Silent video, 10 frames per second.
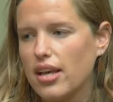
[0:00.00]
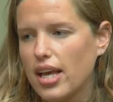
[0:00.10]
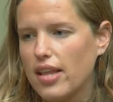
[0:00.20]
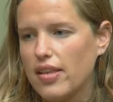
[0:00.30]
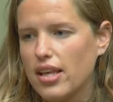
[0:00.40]

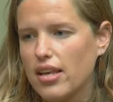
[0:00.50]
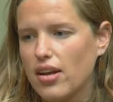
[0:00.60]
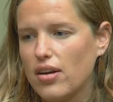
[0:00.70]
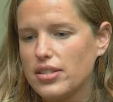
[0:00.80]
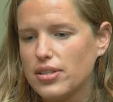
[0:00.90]
And then
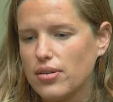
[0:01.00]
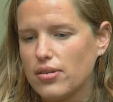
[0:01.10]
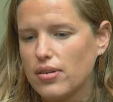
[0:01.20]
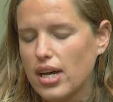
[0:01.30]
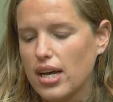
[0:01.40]

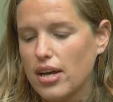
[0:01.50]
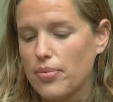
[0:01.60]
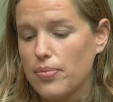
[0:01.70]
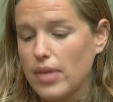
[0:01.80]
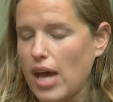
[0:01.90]
also
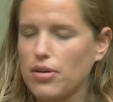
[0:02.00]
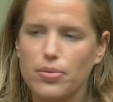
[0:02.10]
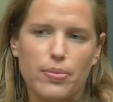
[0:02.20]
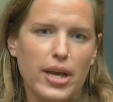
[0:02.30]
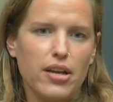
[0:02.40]
um, how to
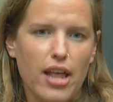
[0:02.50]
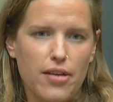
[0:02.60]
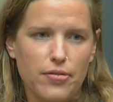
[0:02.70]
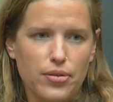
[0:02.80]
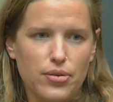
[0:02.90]
prepare
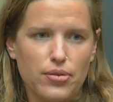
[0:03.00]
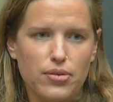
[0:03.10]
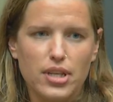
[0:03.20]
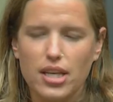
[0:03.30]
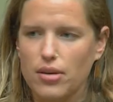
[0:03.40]
that
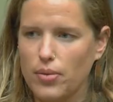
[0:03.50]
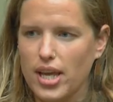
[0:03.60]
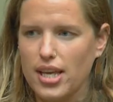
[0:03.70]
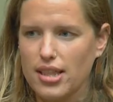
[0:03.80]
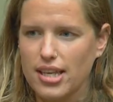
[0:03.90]
food in a
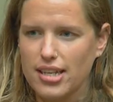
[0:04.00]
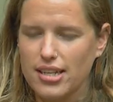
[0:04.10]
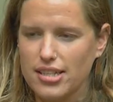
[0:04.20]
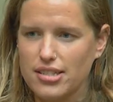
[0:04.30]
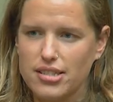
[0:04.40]
way that
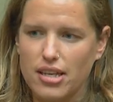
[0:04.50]
is,